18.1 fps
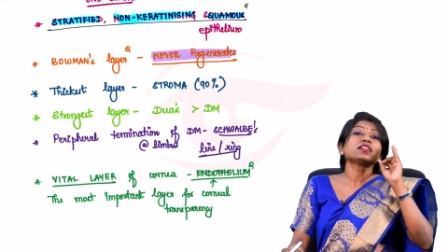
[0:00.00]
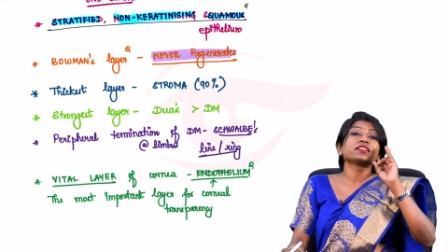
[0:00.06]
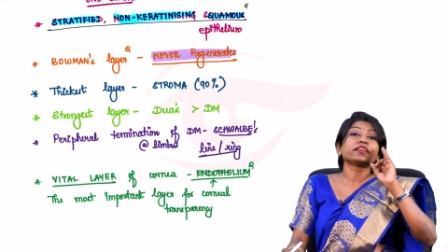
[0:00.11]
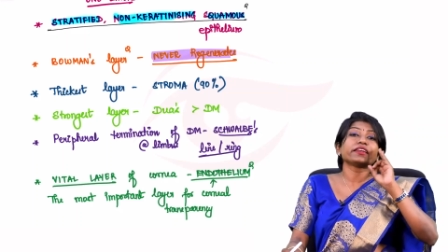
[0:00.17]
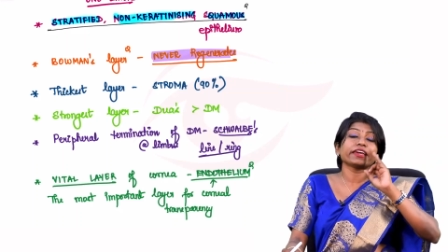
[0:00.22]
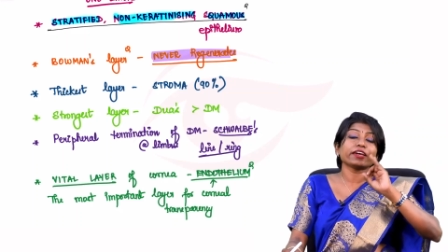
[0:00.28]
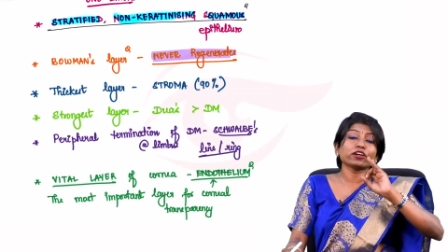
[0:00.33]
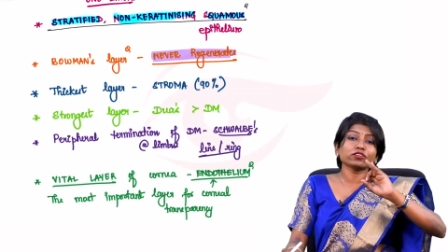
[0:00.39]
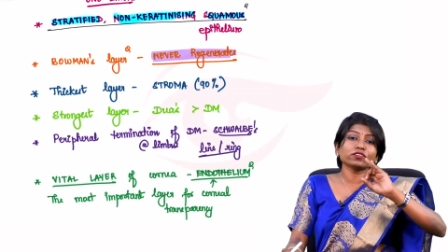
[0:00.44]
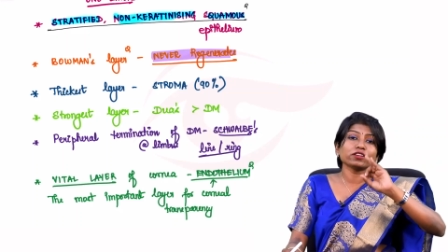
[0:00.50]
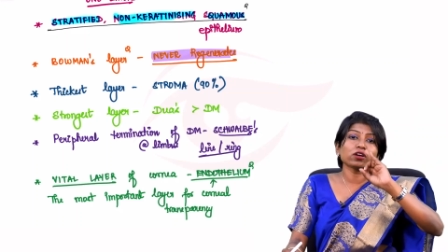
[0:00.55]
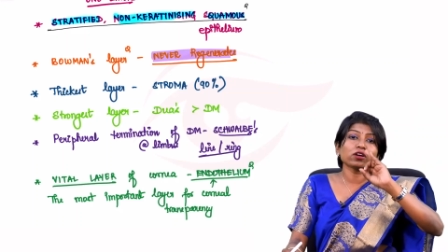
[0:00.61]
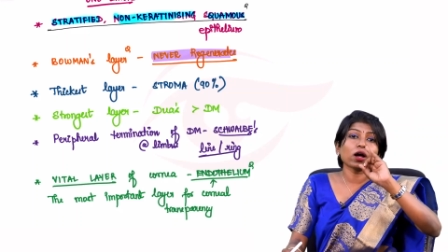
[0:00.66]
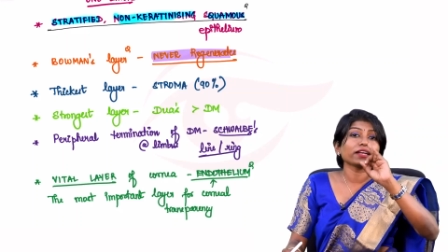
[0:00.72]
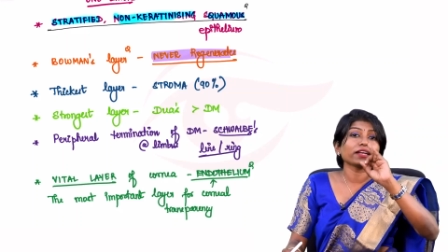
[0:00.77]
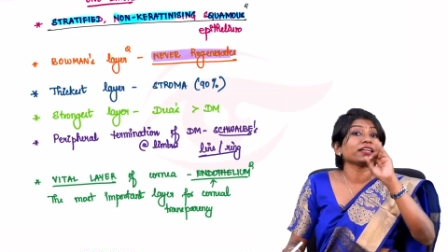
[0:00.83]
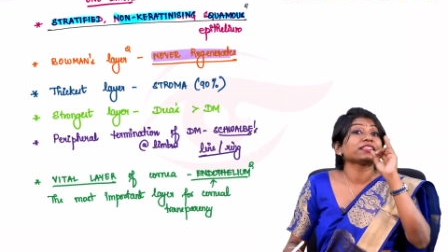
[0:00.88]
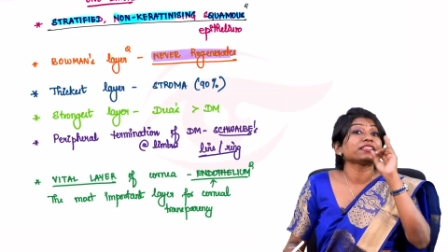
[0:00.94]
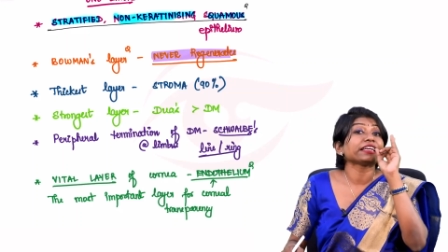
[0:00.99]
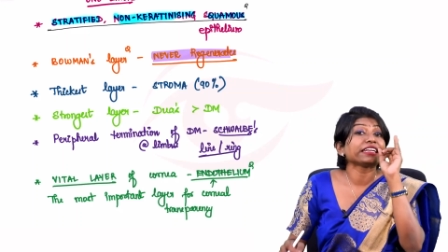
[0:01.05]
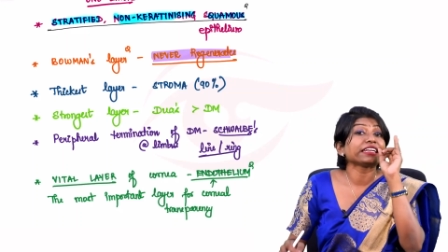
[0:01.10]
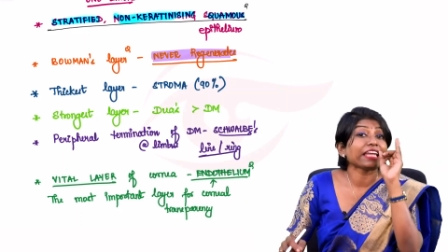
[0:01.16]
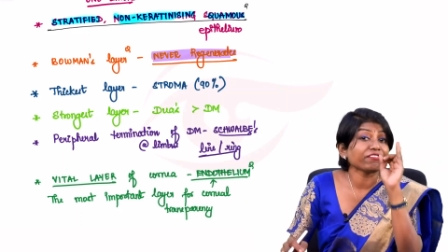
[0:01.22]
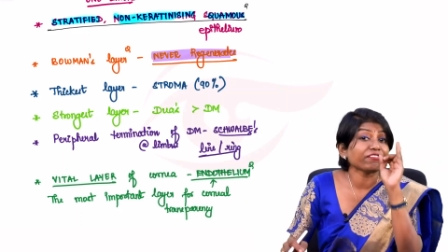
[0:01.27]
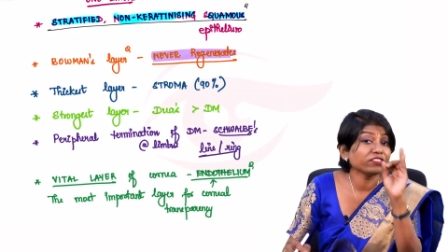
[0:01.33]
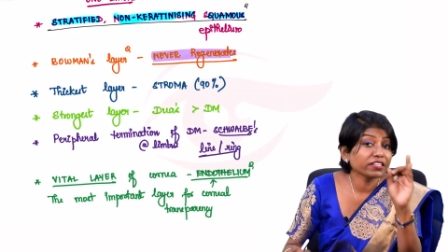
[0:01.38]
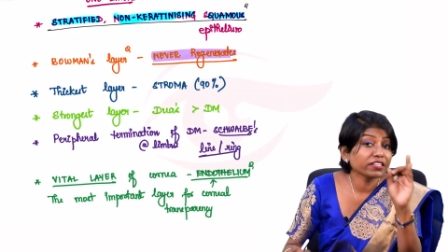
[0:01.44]
The layer of the cornea that
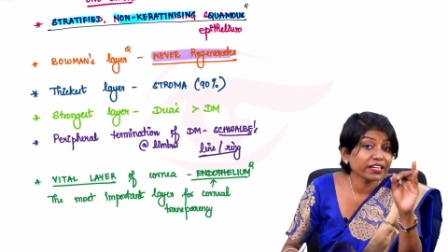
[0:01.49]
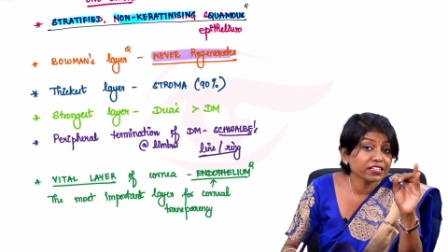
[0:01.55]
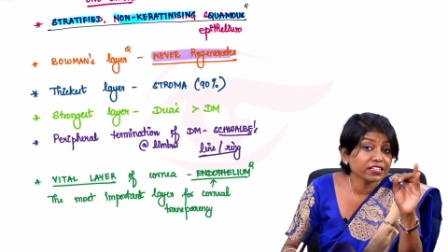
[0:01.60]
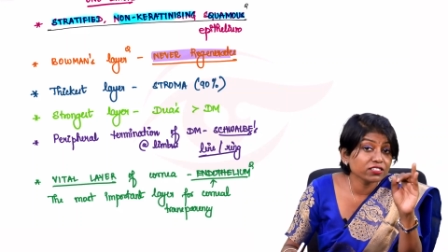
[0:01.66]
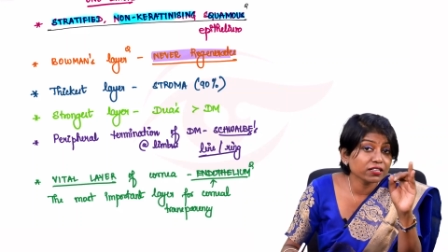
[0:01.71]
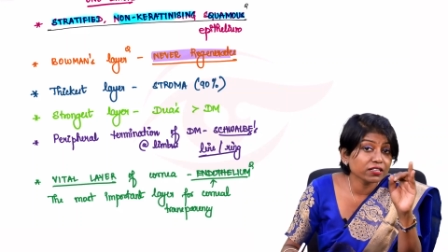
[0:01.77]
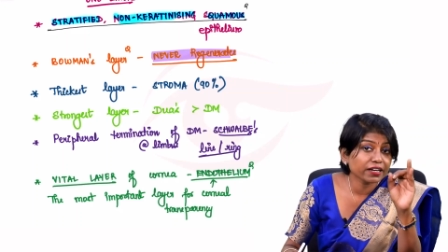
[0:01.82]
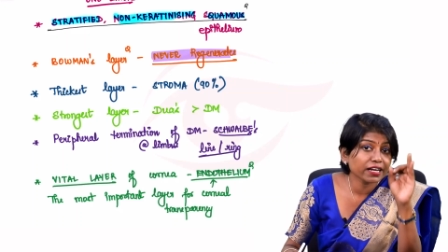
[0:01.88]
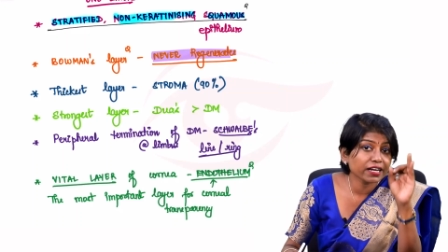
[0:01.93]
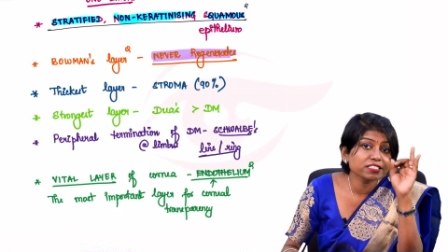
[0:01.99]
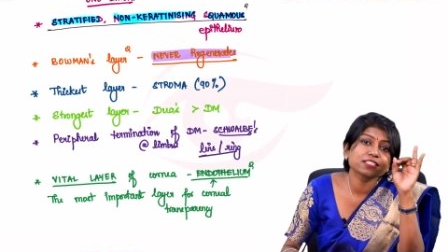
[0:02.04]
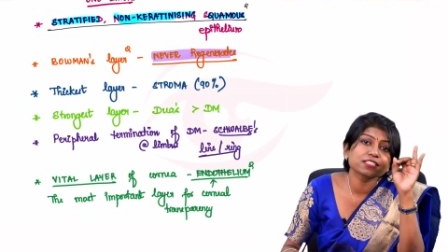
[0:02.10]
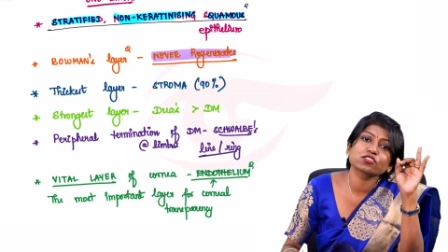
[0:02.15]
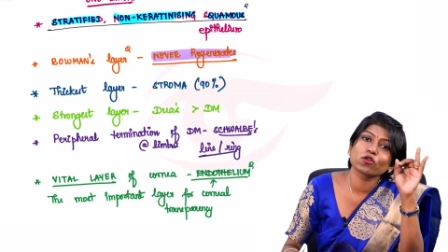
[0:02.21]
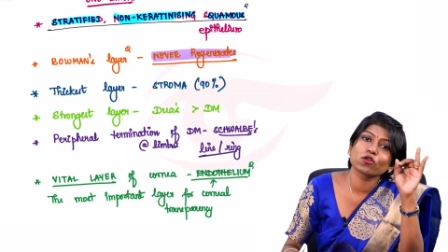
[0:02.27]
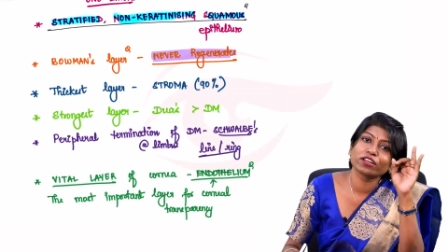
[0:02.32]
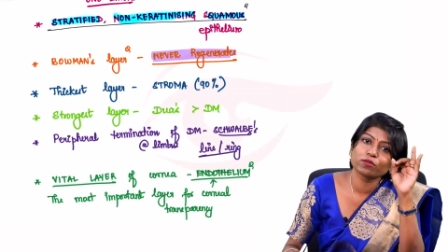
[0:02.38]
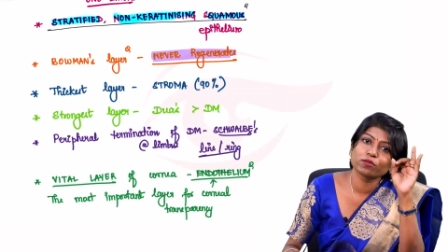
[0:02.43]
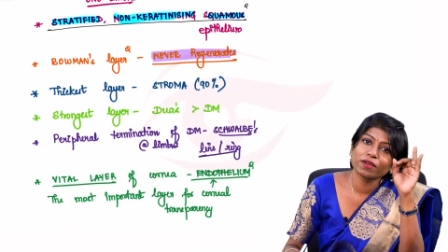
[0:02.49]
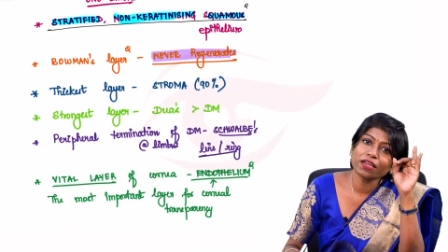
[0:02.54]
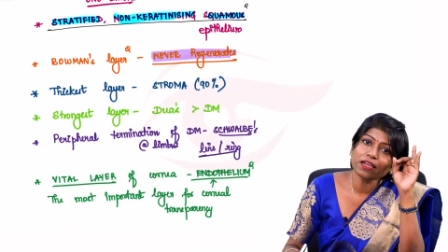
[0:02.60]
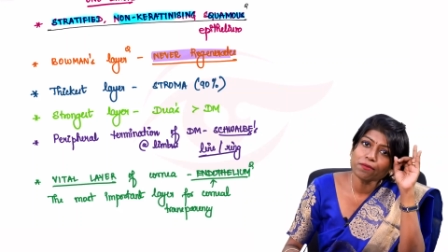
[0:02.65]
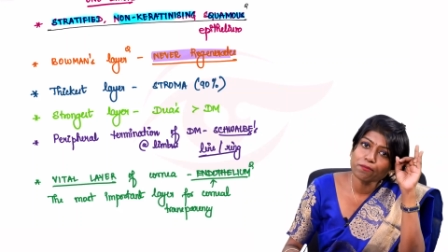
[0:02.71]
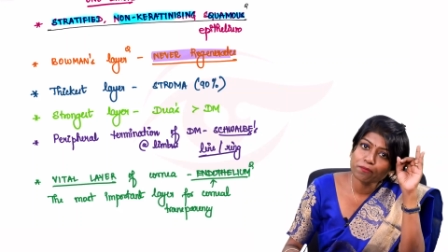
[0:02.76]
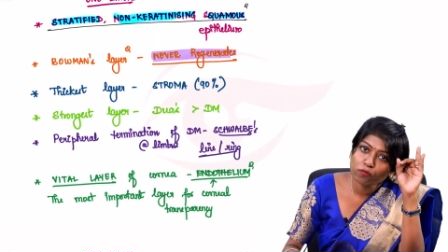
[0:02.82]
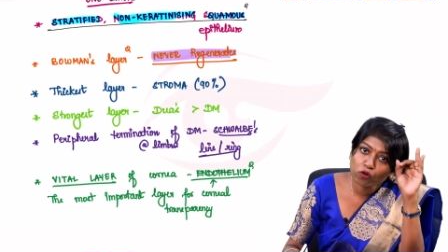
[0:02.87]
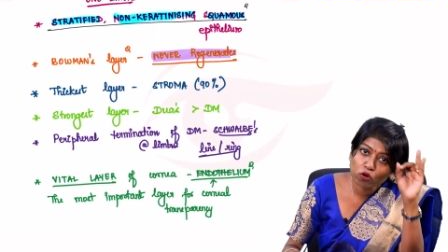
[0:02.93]
never regenerates is going to
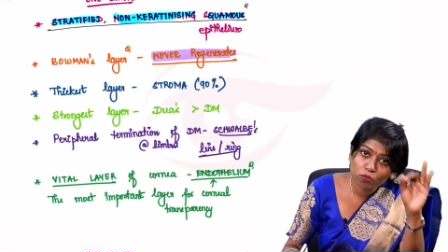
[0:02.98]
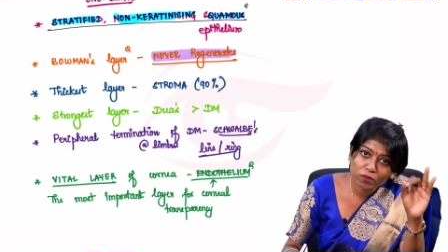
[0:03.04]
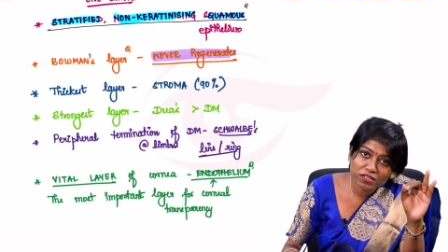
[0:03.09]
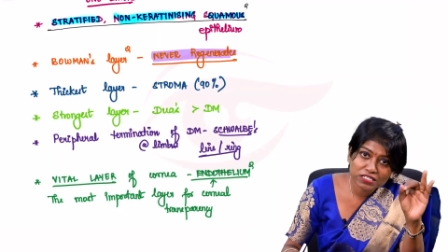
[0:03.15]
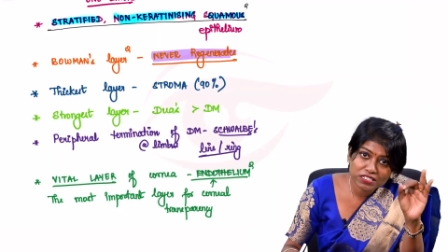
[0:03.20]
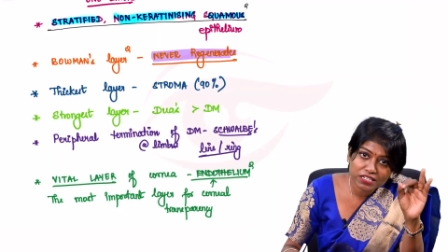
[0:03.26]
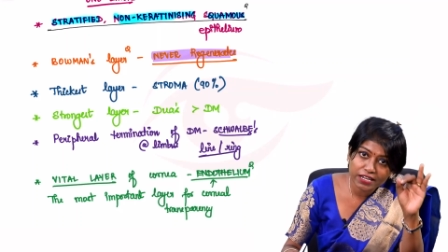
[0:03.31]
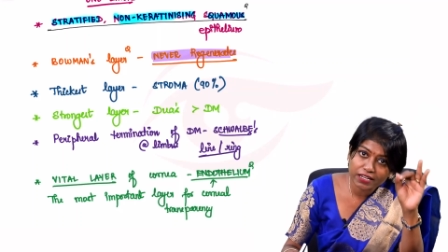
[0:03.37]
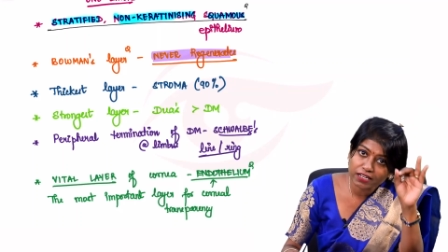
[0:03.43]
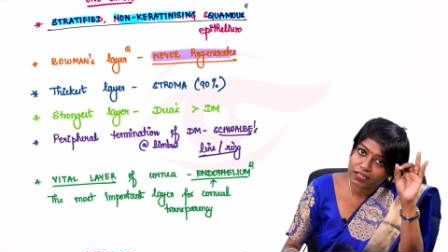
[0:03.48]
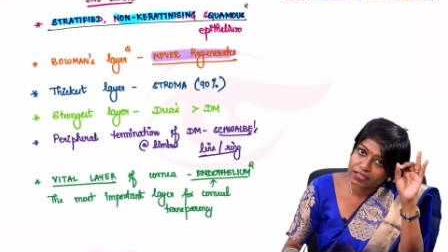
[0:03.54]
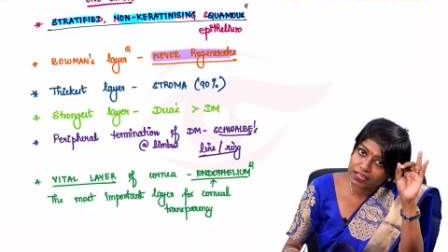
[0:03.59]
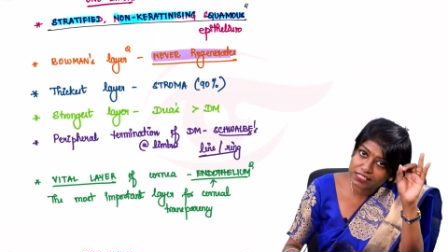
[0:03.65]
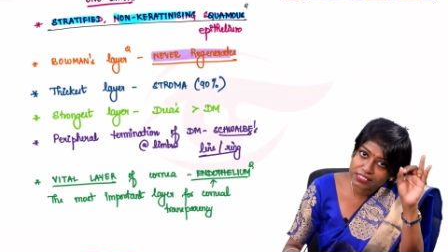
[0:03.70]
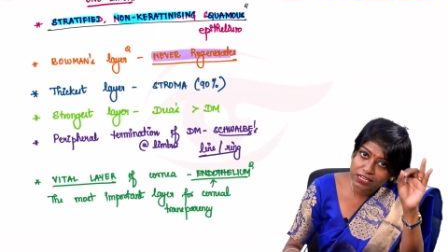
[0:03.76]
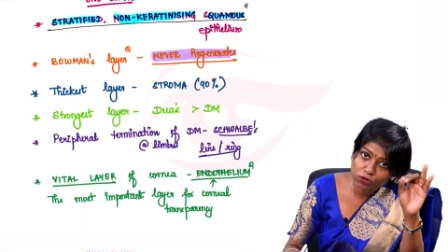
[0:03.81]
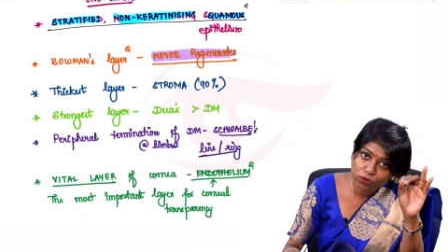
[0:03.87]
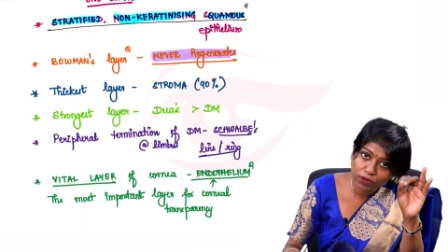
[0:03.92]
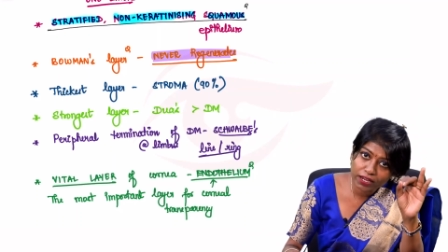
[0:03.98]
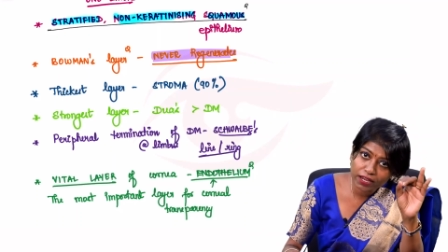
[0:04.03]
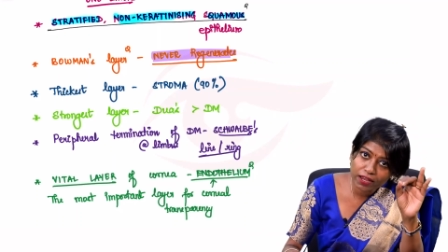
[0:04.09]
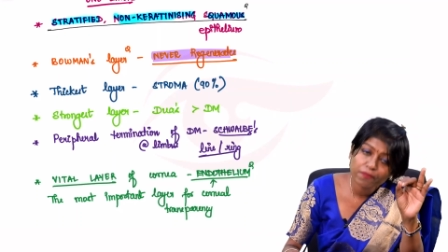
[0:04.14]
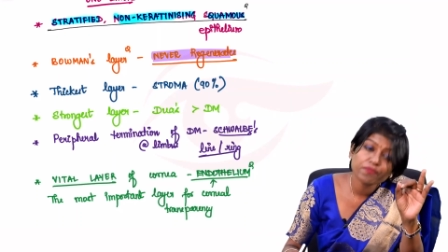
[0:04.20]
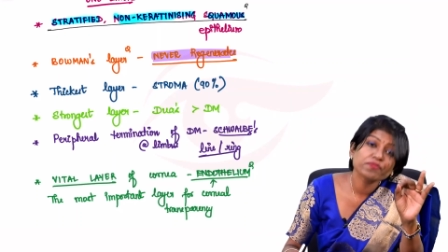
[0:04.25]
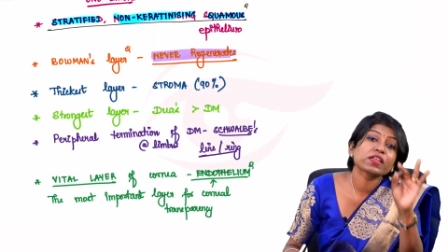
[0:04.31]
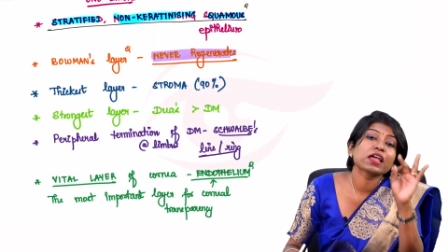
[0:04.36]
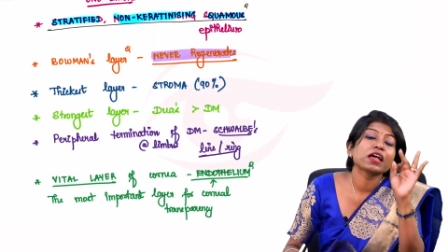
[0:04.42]
be Bowman's layer. Is that
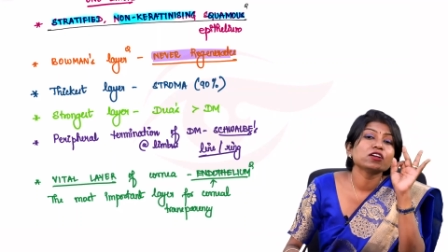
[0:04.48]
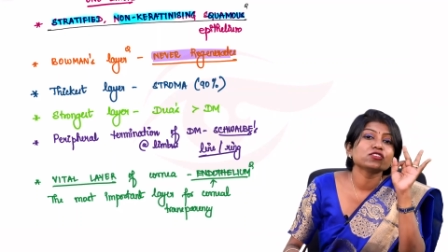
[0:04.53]
okay?